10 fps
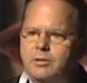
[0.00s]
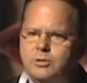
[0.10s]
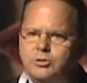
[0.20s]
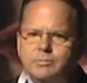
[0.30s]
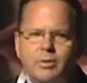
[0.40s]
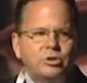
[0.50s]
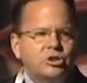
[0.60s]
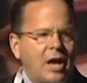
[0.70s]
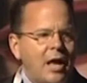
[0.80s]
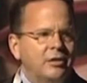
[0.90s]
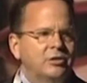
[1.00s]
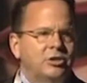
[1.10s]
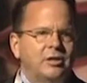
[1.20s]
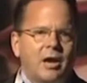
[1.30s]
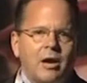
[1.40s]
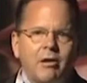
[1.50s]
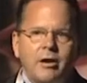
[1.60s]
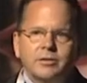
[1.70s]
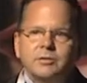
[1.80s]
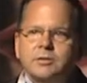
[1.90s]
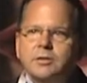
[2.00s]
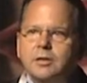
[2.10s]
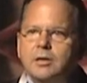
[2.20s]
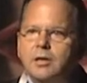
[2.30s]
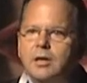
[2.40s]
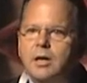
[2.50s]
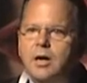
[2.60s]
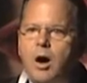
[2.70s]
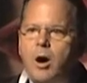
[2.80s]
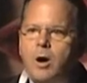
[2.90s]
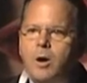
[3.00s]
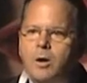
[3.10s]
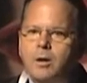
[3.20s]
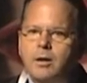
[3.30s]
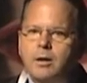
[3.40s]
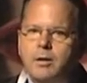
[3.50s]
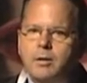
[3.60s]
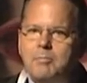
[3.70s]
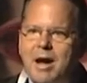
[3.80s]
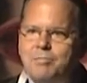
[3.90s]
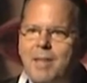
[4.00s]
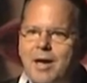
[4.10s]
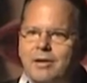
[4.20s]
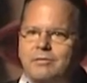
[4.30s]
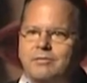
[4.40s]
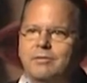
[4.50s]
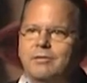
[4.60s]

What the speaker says: the two most challenging areas are mathematics